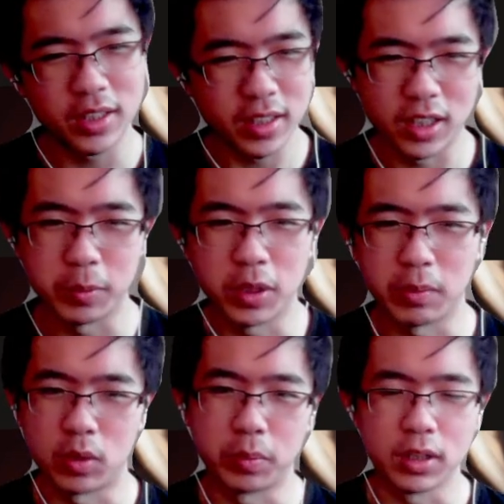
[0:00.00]
terrible in
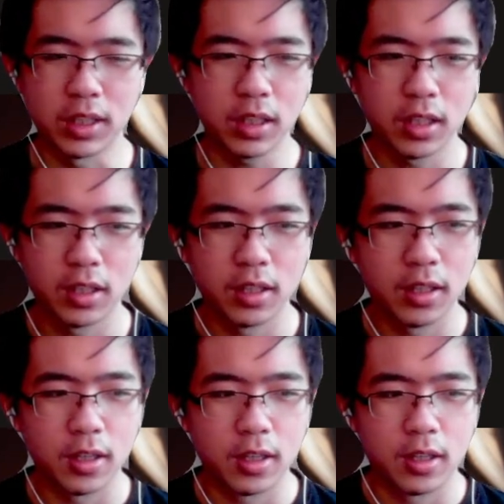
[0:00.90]
my opinion.
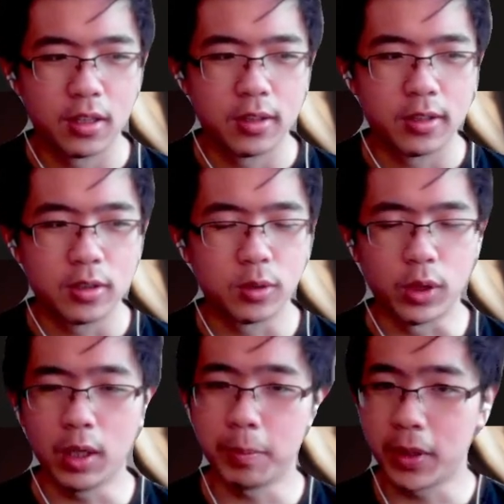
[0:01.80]

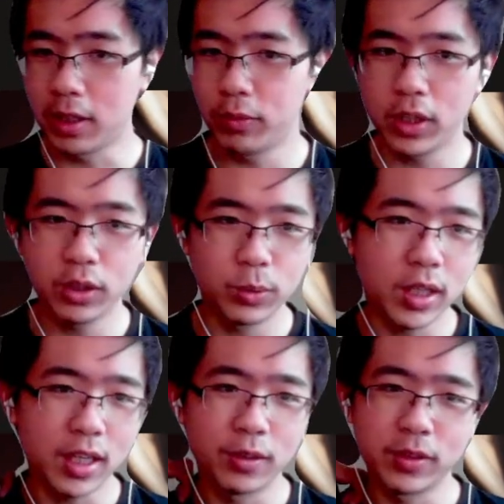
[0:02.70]
So, but if you're into
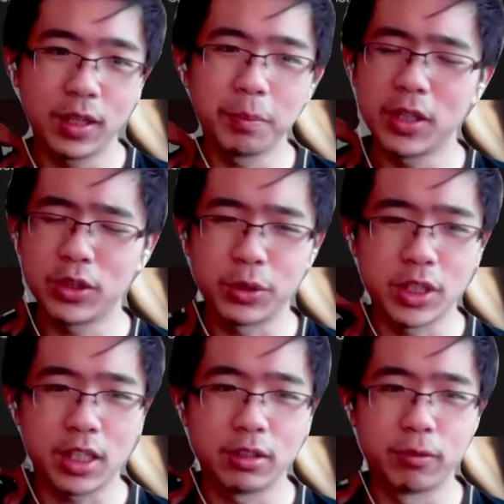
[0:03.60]
that kind of thing, make sure you
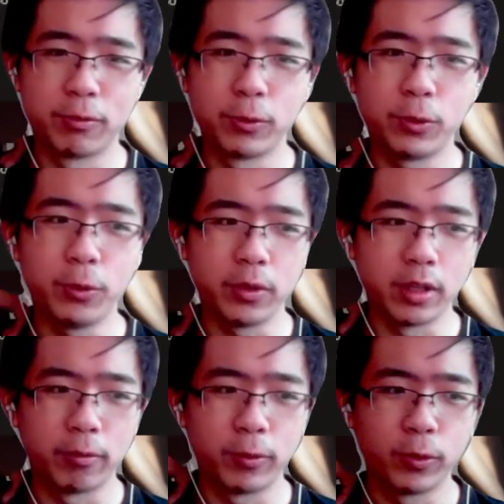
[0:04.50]
check out the
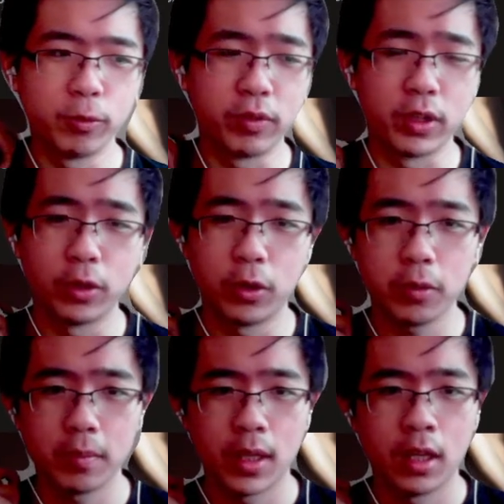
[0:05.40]
full
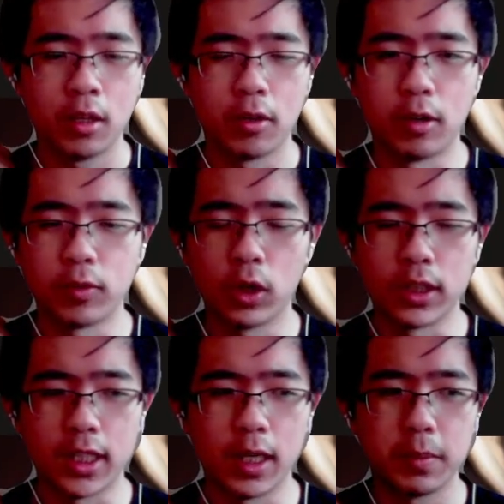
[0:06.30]
video of all
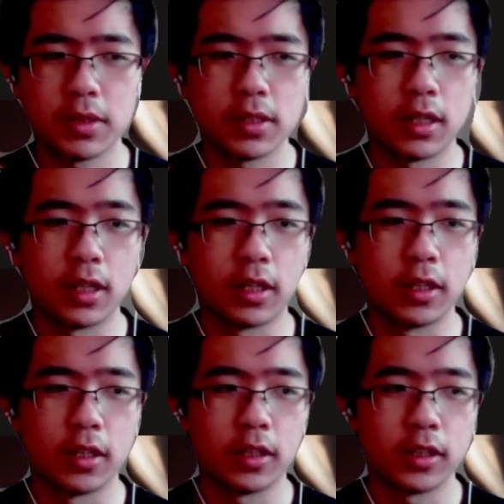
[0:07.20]
the games.
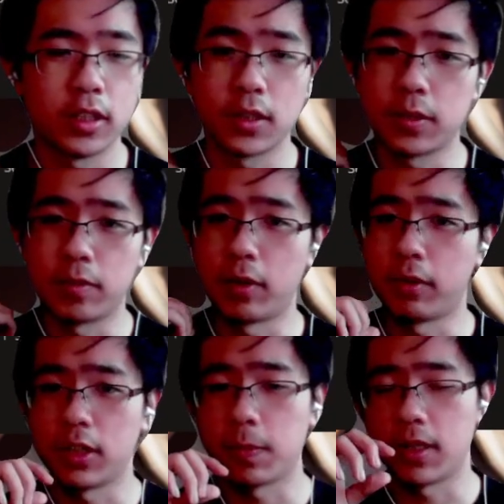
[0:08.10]
It's
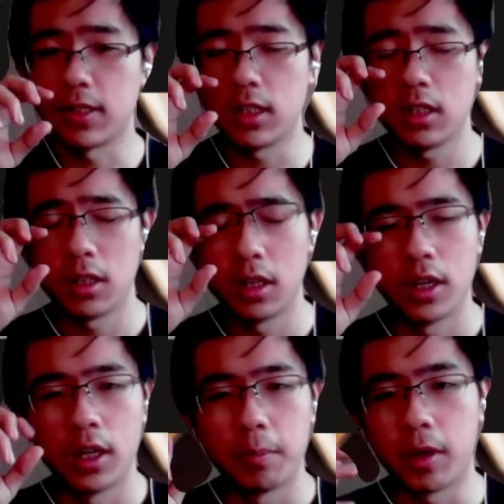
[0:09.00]
very spicy.
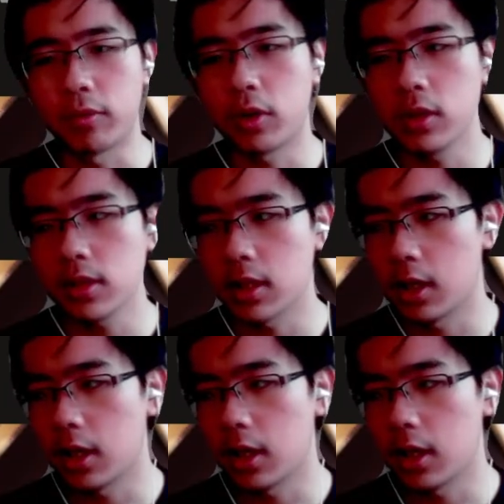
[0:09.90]
But of course,